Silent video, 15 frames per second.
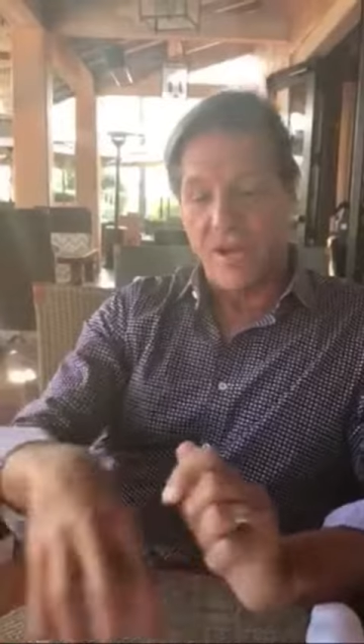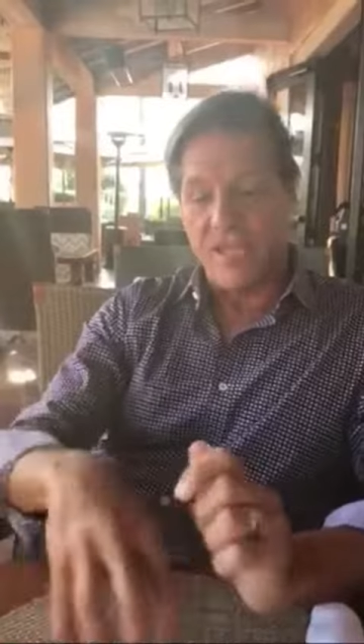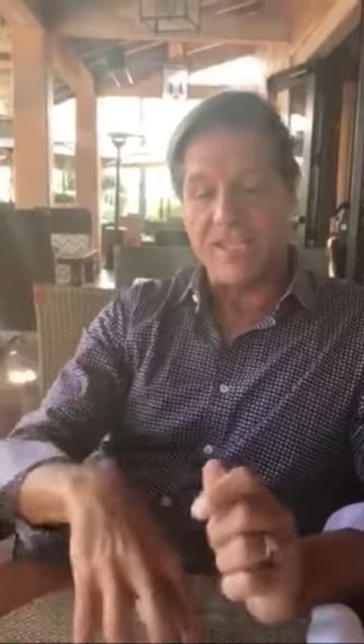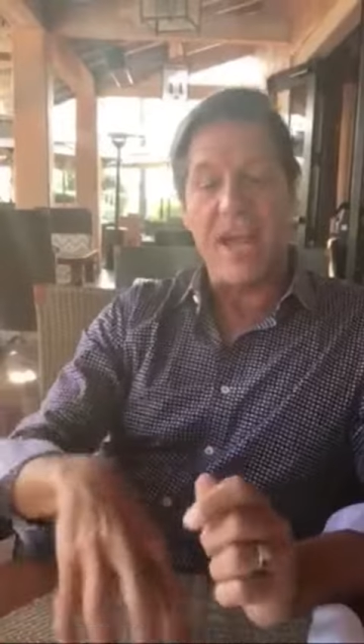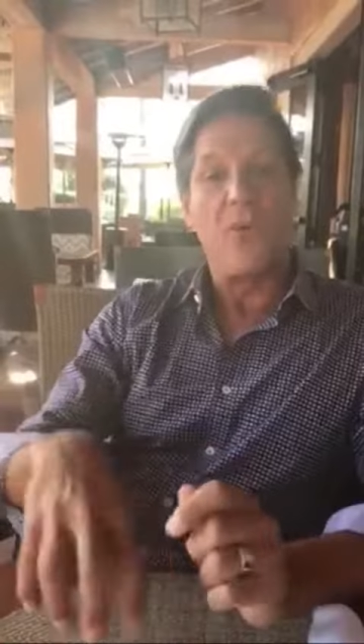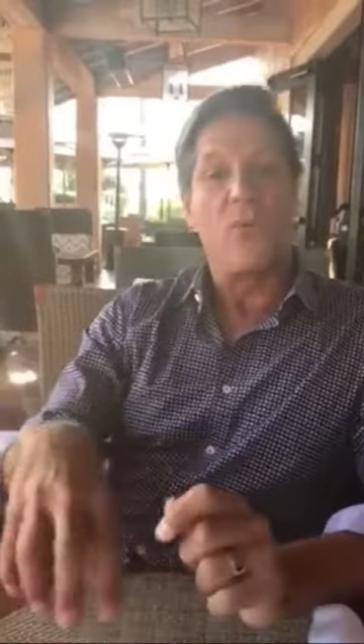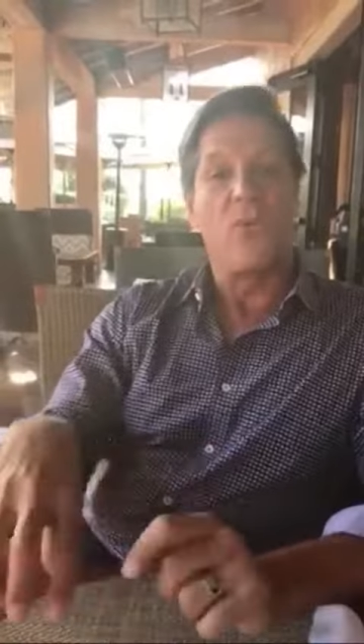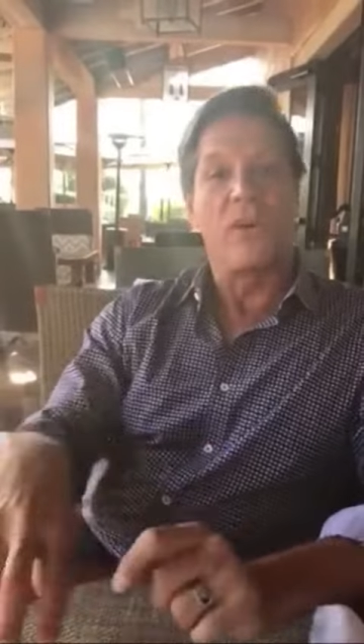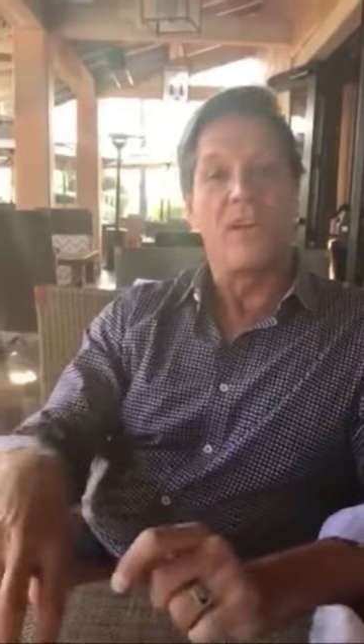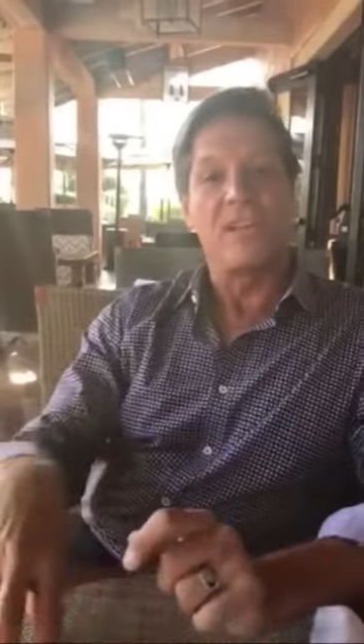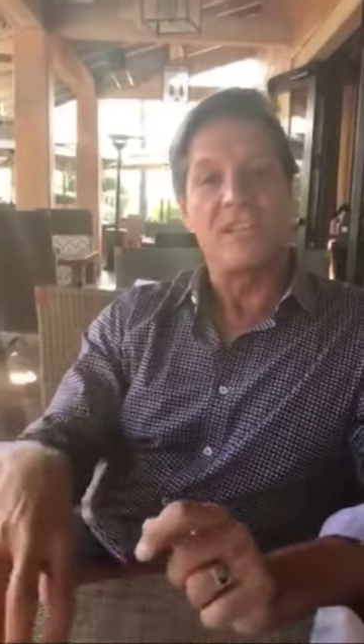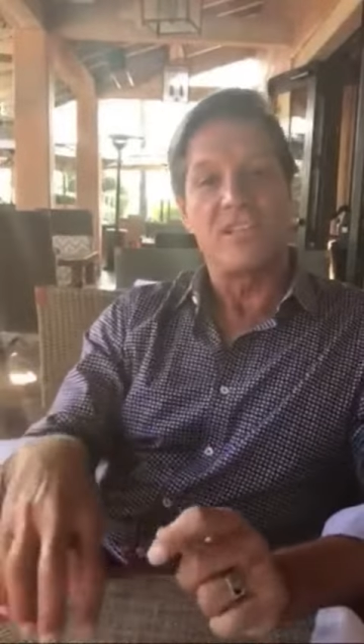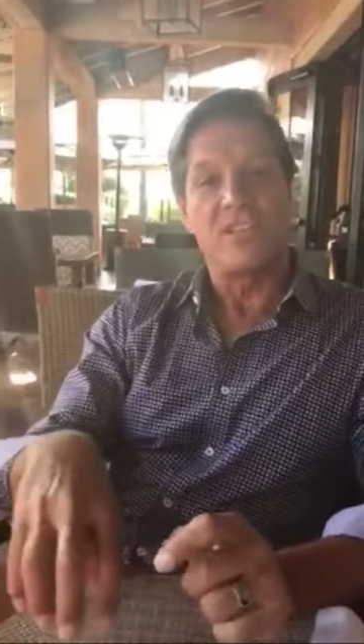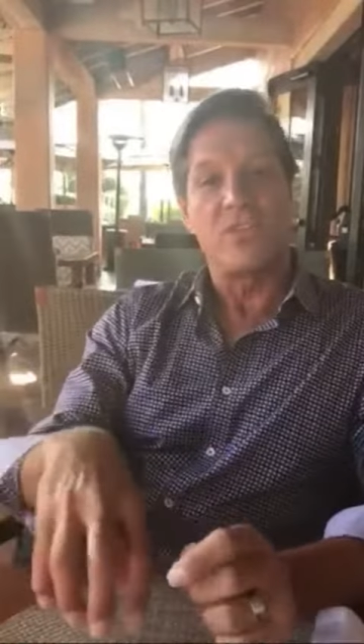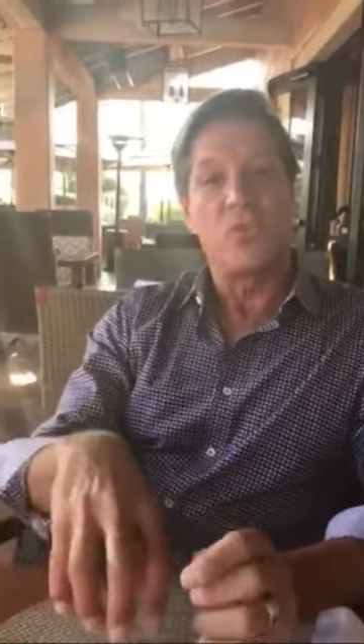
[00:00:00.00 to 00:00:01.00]
write down what
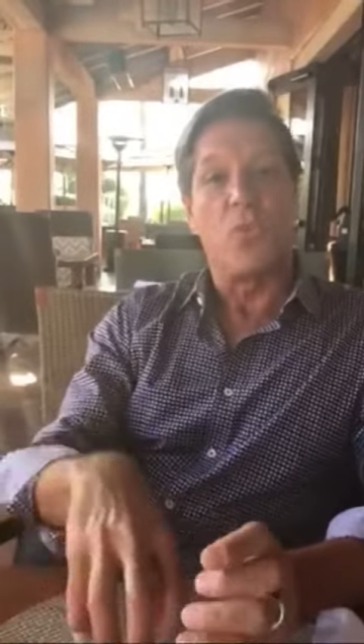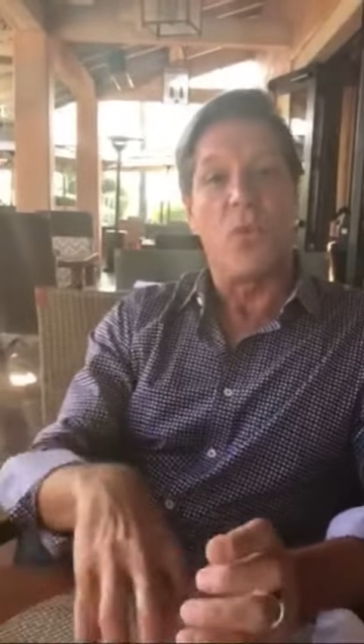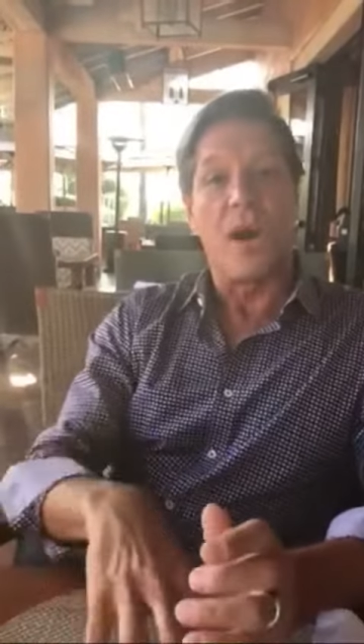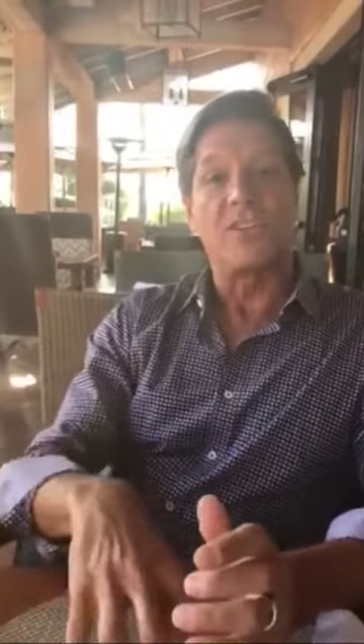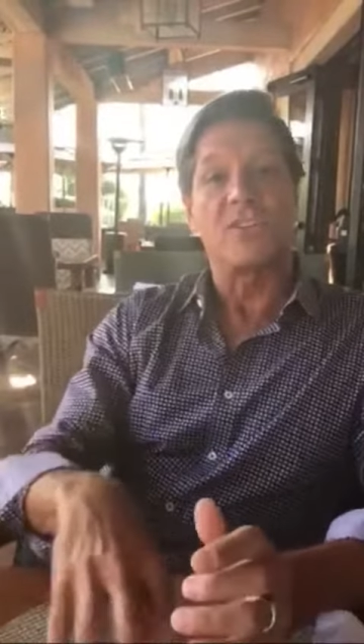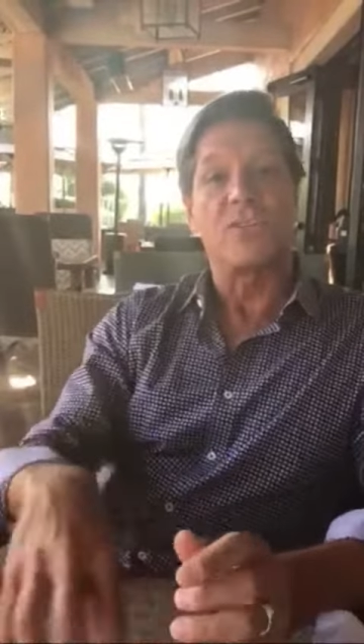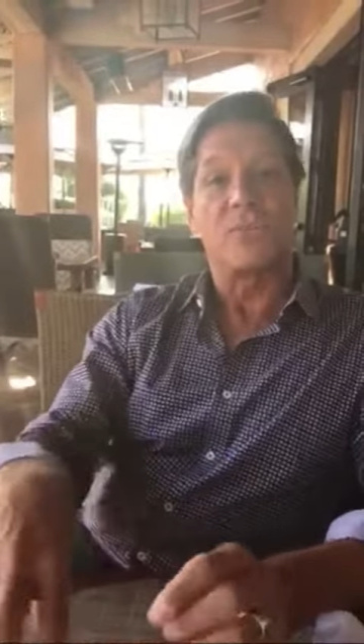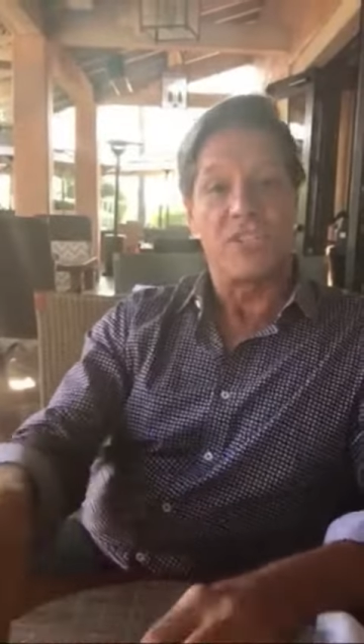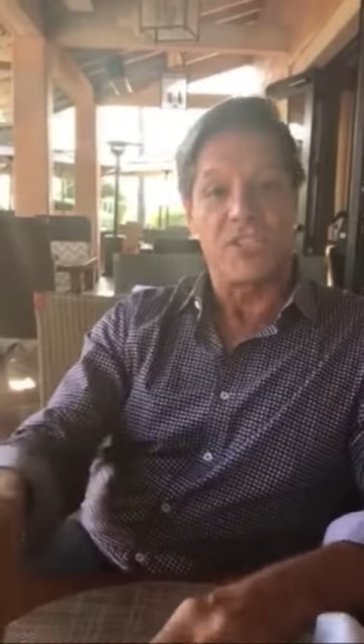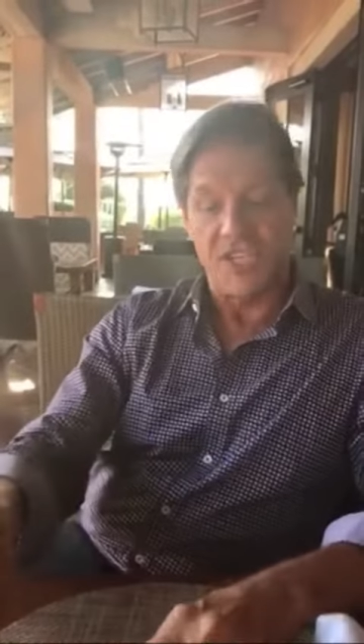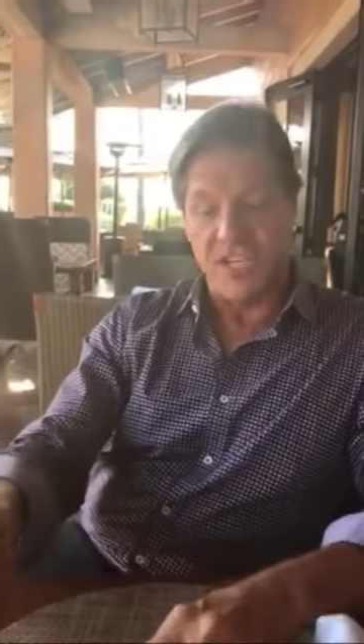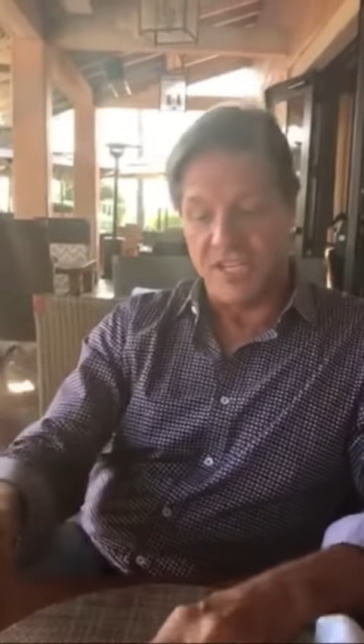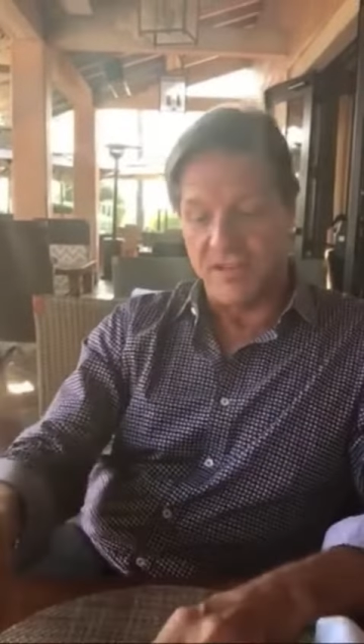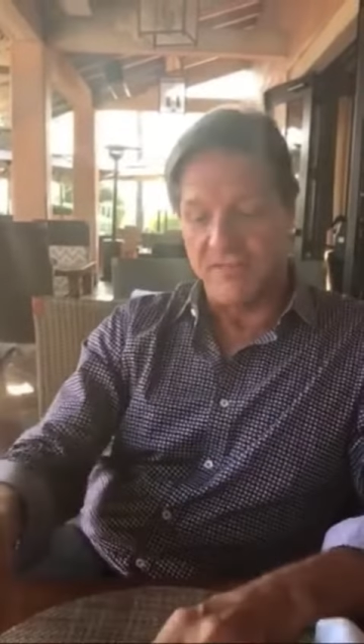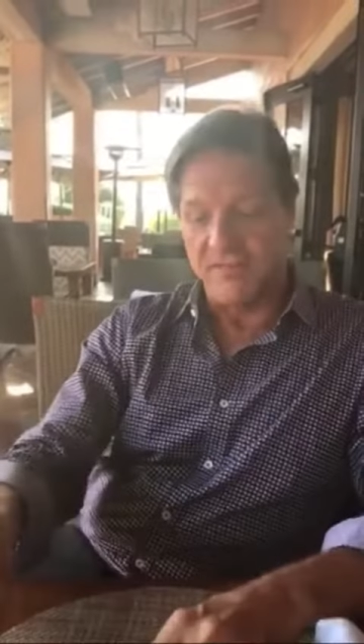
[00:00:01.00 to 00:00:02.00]
it is that you want to achieve.